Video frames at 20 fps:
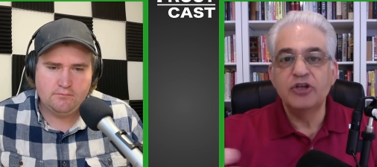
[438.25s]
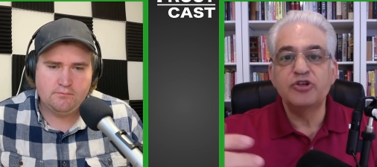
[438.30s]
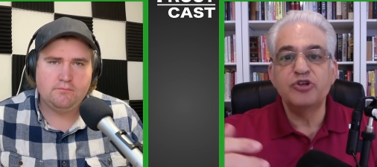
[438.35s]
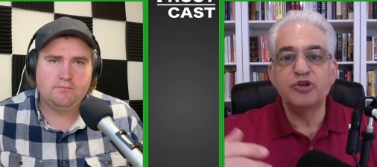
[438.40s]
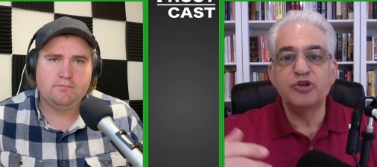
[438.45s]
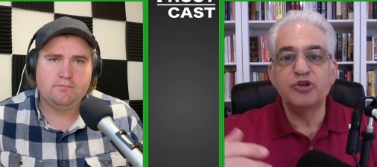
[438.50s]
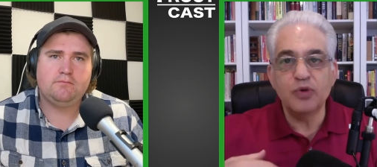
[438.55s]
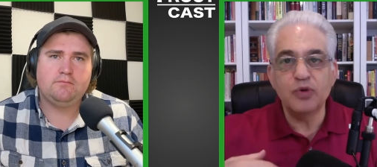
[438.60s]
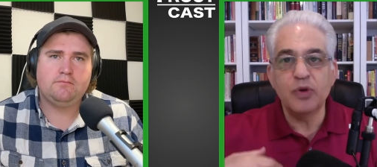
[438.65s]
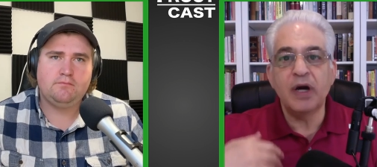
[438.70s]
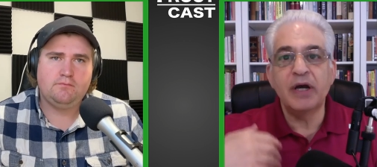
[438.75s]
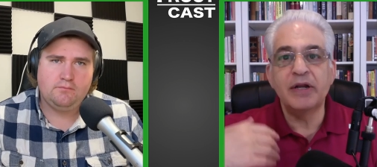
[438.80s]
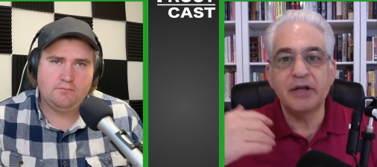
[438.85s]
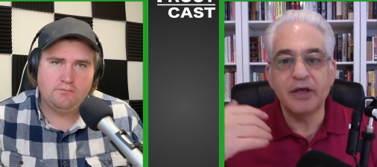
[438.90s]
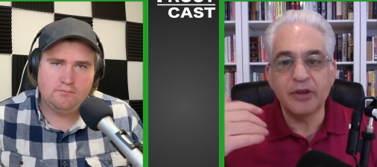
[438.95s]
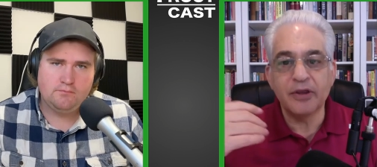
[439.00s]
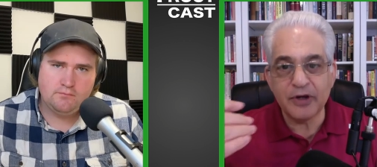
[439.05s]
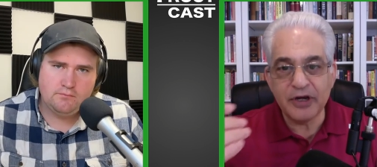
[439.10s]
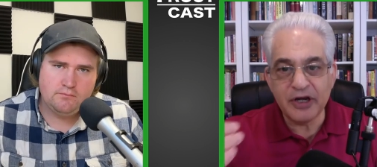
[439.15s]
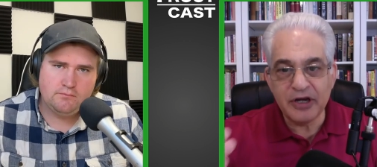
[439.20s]
Speaker 1: to
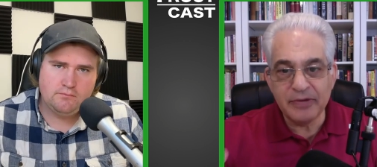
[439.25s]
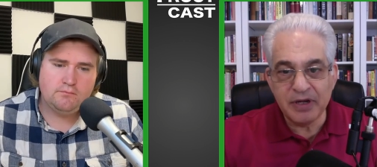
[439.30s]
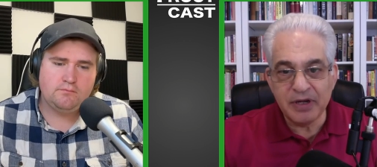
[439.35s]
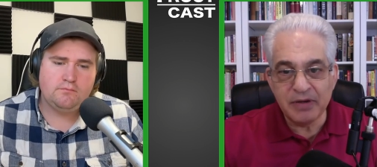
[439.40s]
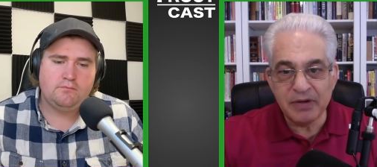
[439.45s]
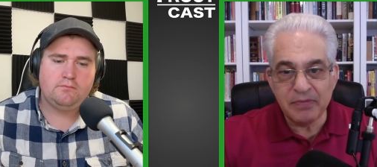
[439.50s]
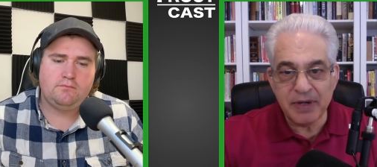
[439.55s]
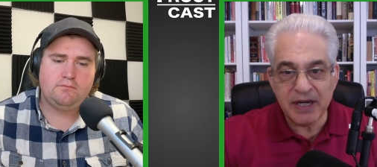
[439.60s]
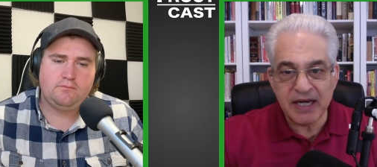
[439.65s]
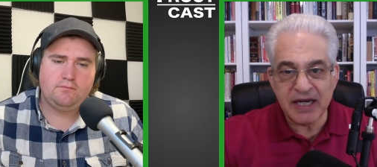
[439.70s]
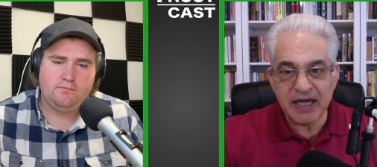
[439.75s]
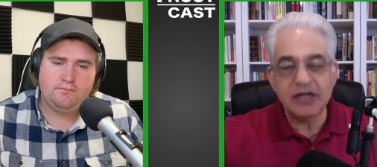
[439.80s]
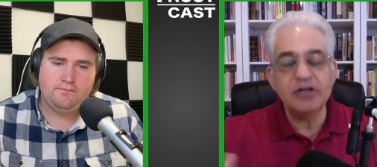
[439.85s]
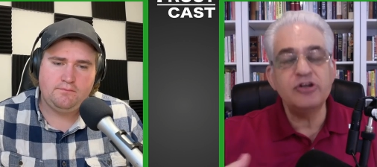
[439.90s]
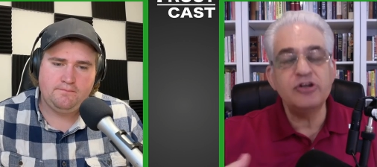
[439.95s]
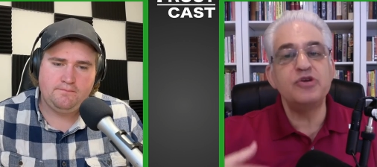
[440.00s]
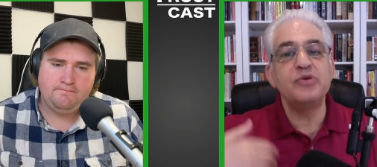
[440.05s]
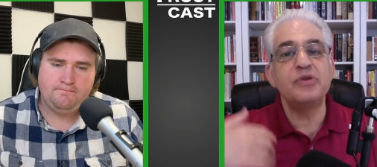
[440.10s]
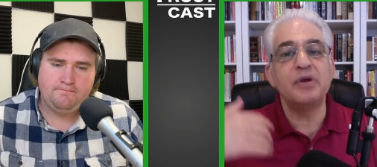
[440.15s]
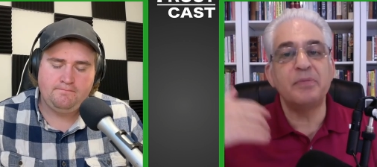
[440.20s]
another human being,
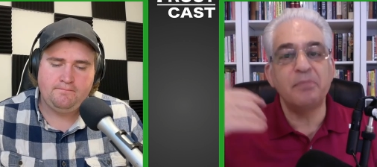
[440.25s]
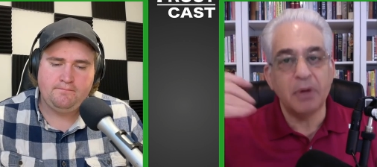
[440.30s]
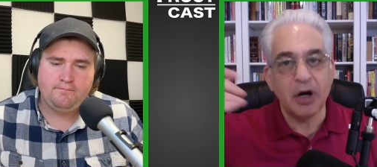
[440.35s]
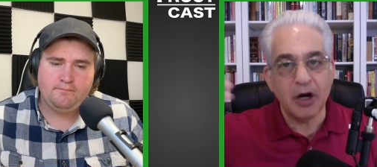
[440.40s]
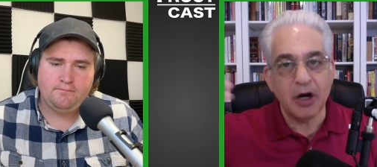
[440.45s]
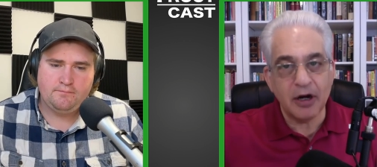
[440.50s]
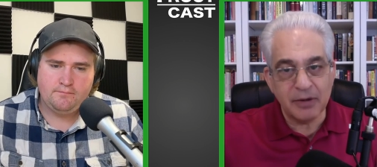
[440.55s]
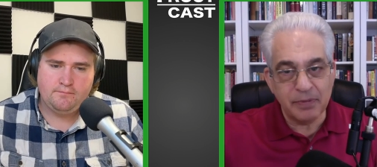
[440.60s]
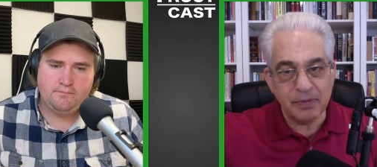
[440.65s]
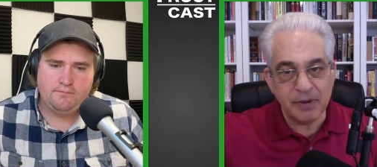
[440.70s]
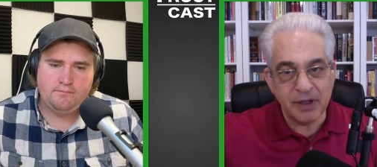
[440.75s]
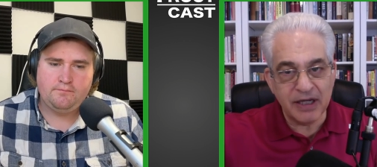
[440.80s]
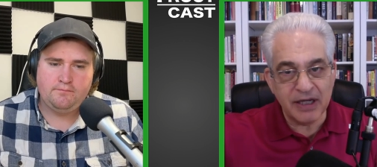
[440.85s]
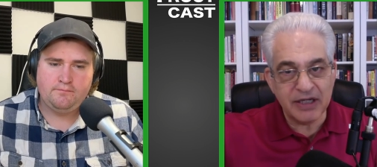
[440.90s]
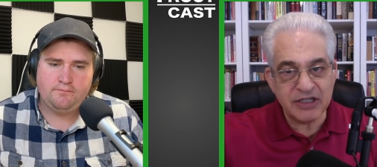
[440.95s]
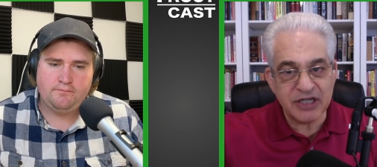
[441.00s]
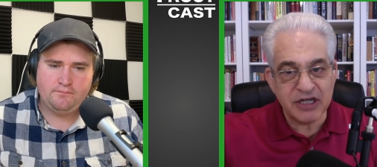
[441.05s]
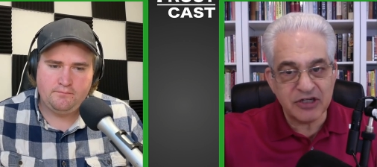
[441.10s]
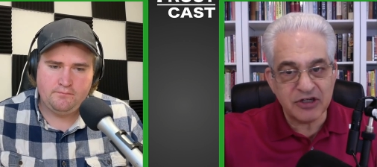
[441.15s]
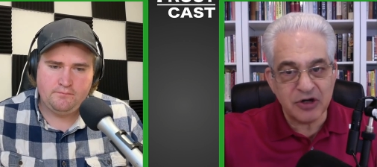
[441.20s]
to the
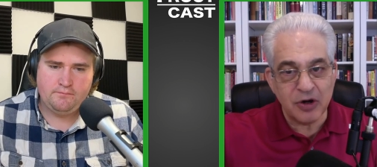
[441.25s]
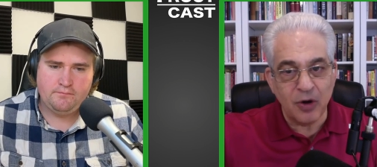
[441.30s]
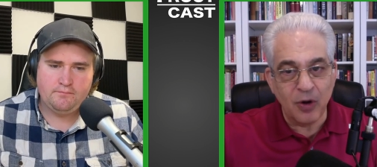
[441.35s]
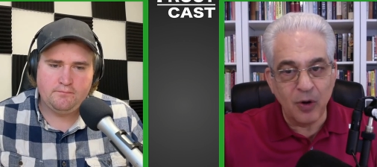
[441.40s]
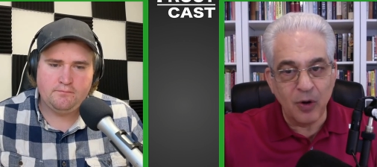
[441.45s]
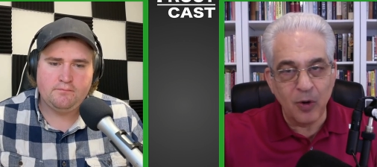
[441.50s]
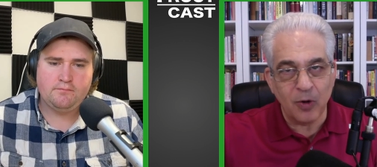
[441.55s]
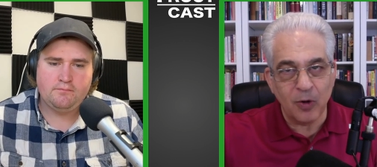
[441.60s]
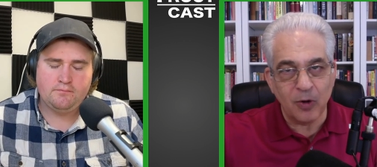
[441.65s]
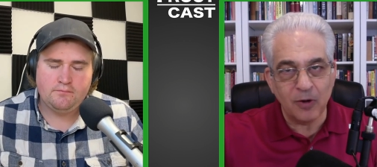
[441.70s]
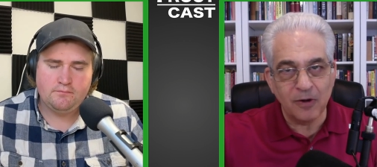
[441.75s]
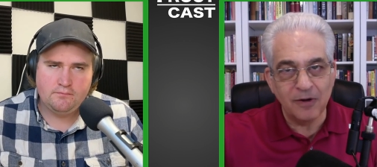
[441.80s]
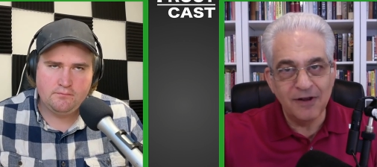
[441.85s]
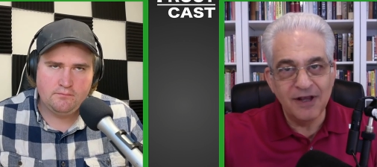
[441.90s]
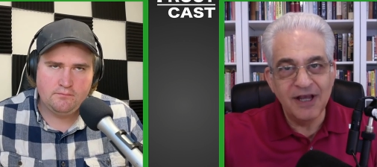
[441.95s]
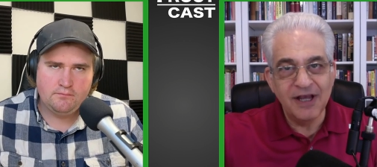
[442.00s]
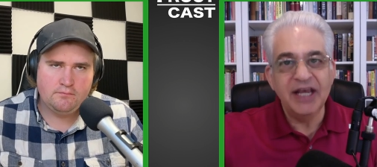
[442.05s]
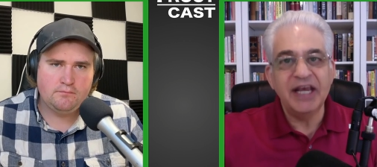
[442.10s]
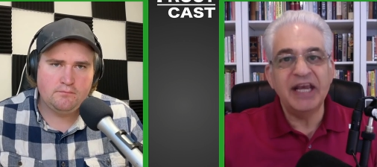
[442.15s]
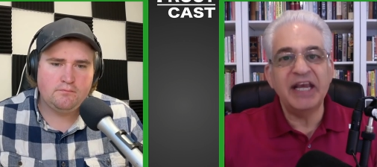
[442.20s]
marketplace as a whole,
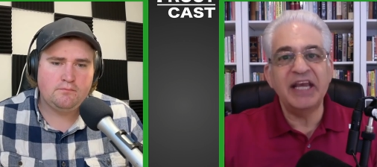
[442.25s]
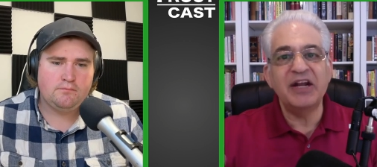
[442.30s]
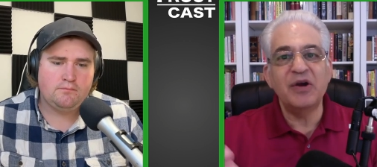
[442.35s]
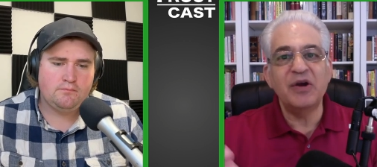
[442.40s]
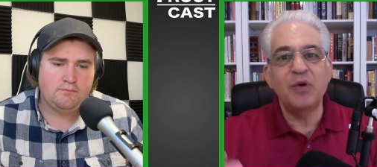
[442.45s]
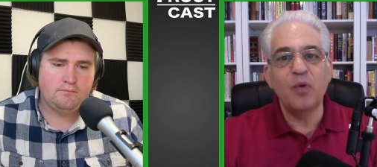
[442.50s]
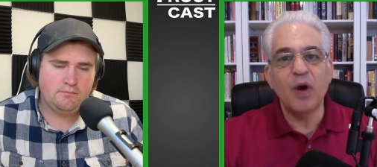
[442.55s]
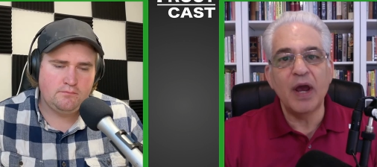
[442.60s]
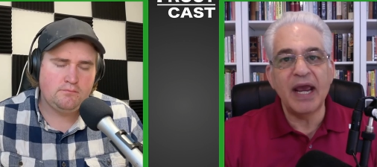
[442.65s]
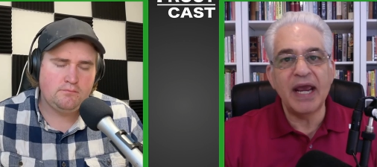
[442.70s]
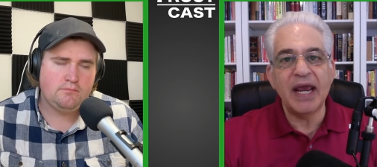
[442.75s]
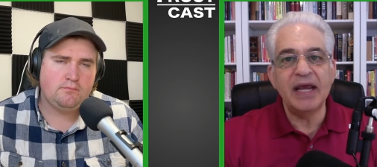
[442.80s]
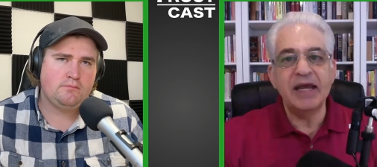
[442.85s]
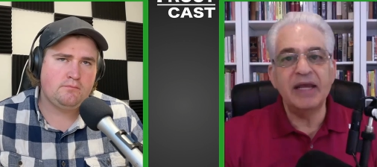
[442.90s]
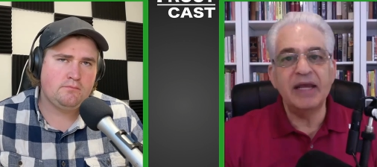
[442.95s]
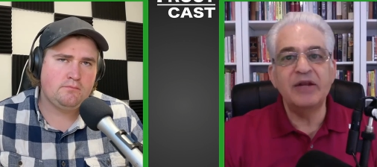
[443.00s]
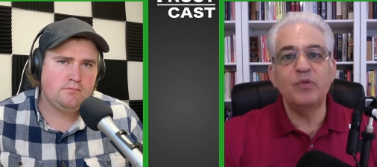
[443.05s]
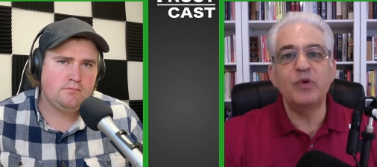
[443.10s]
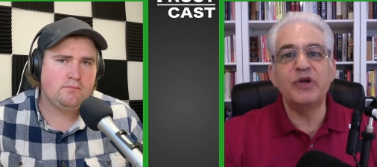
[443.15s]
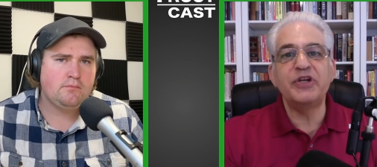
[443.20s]
in a way
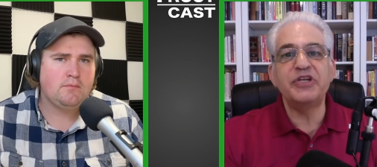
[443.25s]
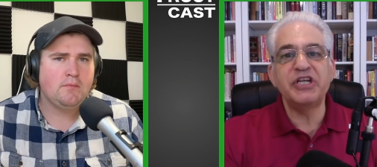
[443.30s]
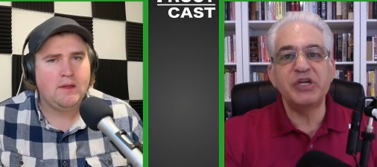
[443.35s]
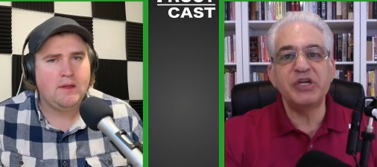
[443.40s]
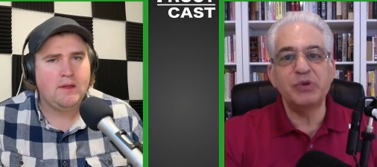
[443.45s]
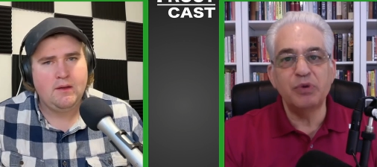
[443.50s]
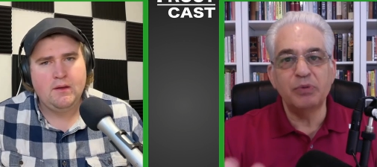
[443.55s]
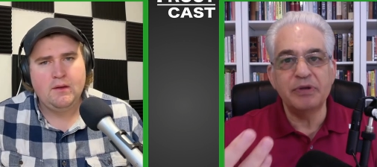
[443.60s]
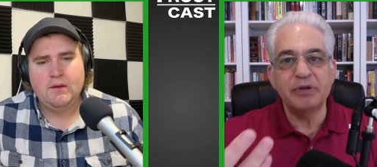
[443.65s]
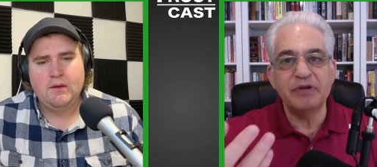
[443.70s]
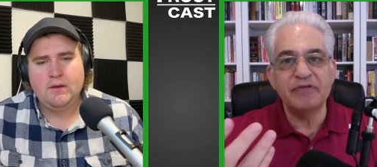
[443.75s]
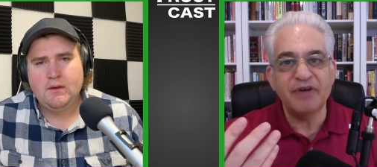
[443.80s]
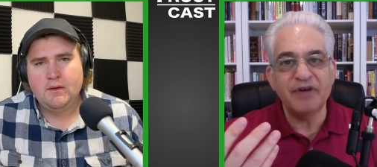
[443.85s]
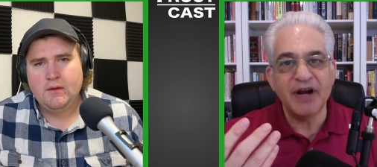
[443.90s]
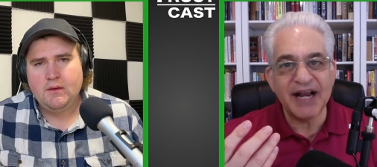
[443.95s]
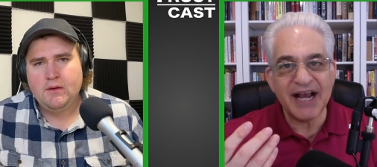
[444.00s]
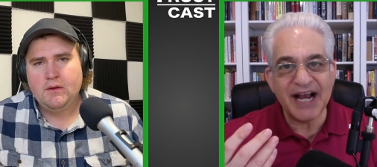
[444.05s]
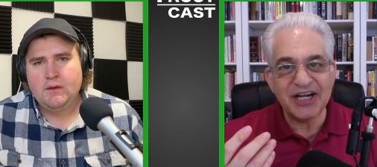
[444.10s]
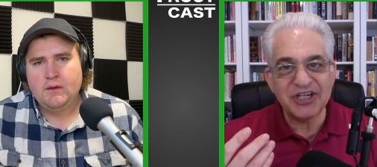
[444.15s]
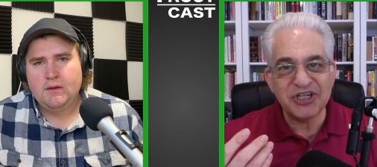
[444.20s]
in which you will be
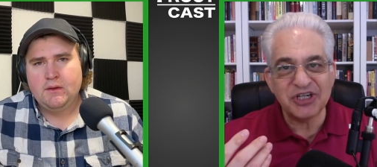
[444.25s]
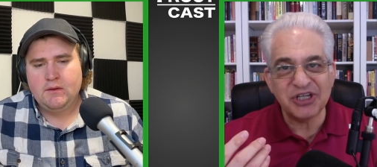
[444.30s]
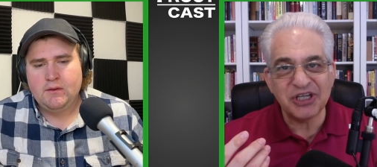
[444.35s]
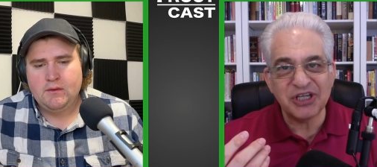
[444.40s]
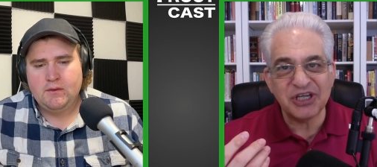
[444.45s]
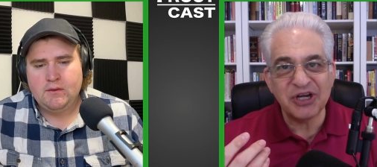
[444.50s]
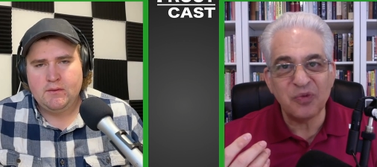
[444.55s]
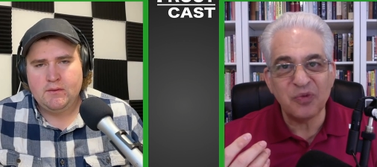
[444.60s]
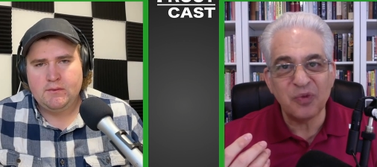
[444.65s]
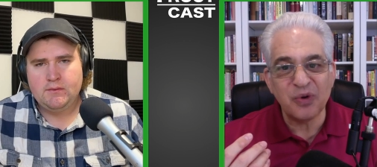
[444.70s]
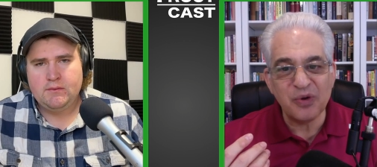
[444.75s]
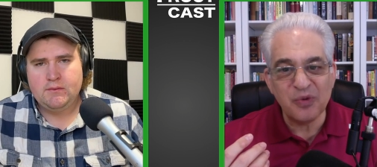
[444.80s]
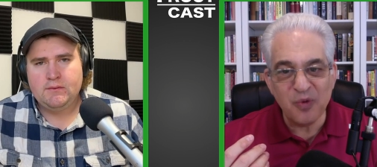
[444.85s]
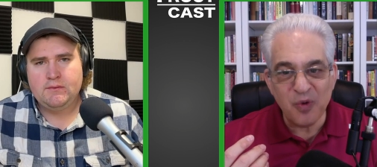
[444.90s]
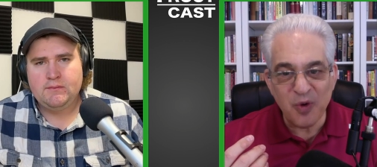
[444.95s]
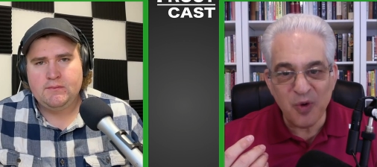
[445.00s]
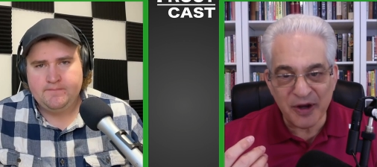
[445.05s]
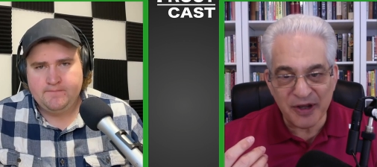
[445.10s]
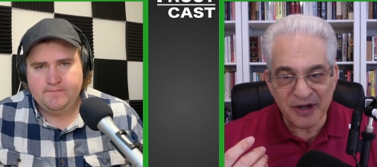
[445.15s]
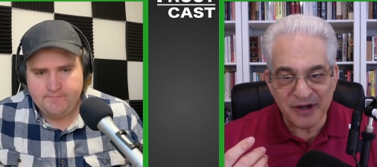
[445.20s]
financially
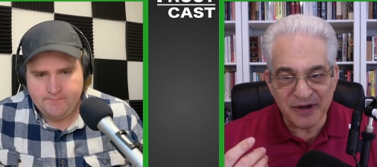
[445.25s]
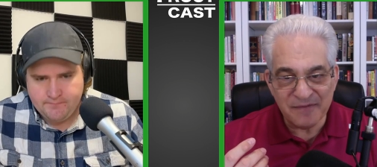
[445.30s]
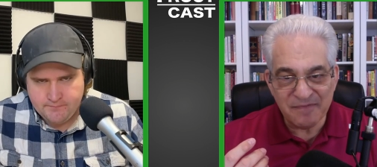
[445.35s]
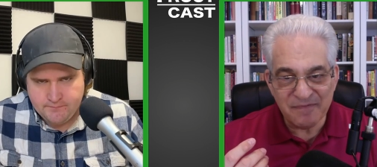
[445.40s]
rewarded.